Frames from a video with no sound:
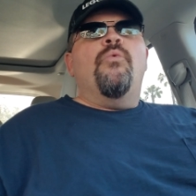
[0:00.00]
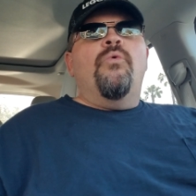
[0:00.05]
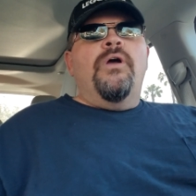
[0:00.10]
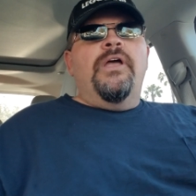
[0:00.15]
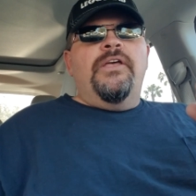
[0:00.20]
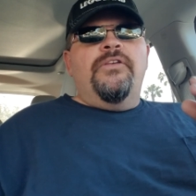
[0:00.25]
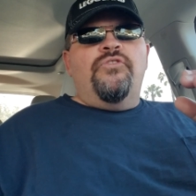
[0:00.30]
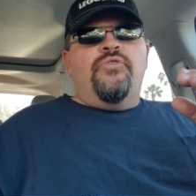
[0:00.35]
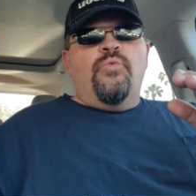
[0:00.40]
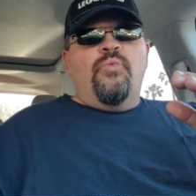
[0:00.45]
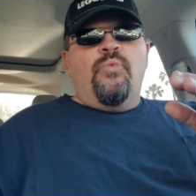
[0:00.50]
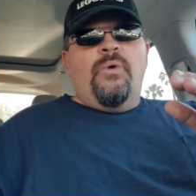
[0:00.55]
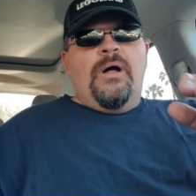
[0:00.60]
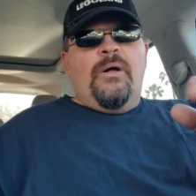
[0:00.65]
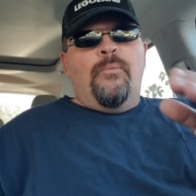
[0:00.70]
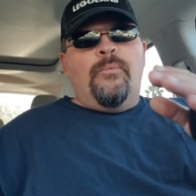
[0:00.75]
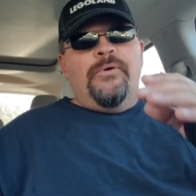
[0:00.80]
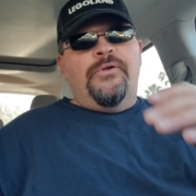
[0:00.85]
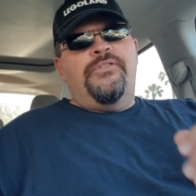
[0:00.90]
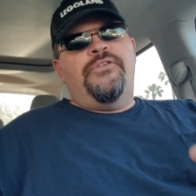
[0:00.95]
is well
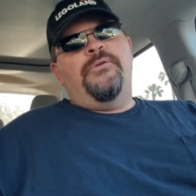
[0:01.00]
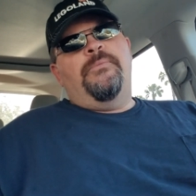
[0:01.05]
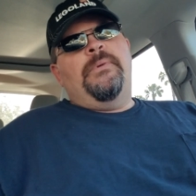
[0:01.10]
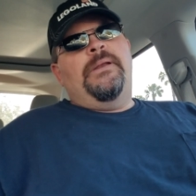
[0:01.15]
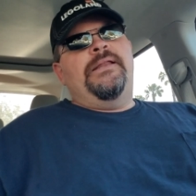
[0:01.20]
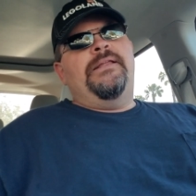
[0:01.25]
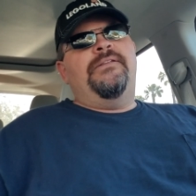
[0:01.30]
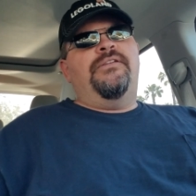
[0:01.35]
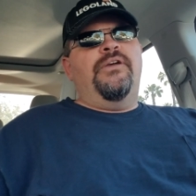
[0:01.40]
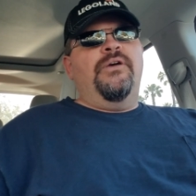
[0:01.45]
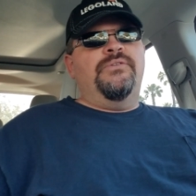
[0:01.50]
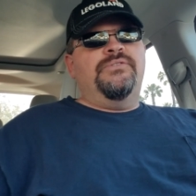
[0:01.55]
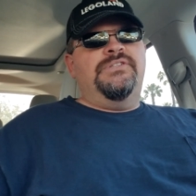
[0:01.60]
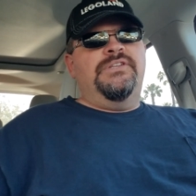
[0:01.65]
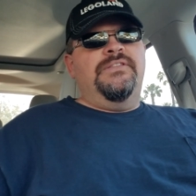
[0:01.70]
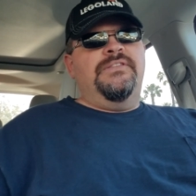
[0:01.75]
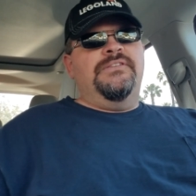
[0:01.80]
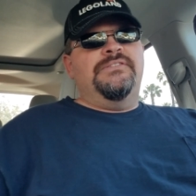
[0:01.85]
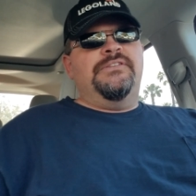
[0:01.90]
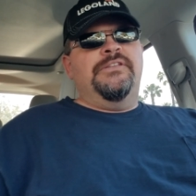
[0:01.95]
worth your money to go
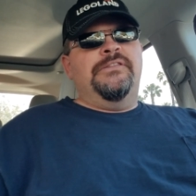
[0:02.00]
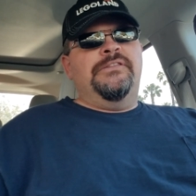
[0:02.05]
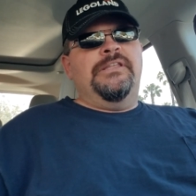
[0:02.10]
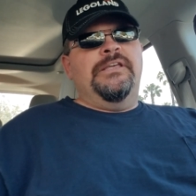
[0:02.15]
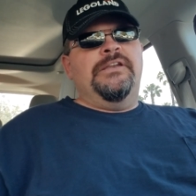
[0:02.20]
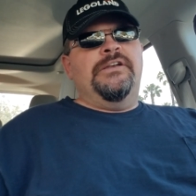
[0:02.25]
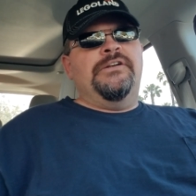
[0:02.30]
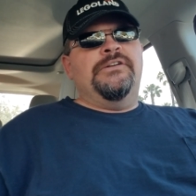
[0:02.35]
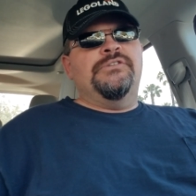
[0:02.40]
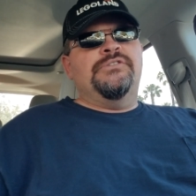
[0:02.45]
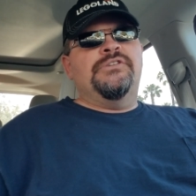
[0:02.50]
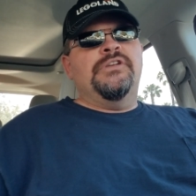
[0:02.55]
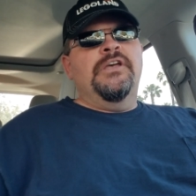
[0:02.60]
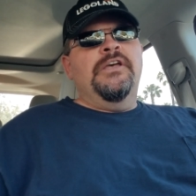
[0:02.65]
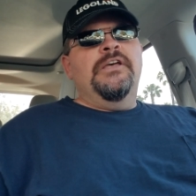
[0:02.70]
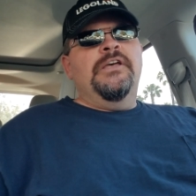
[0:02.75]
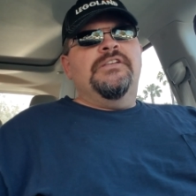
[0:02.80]
see this in theaters,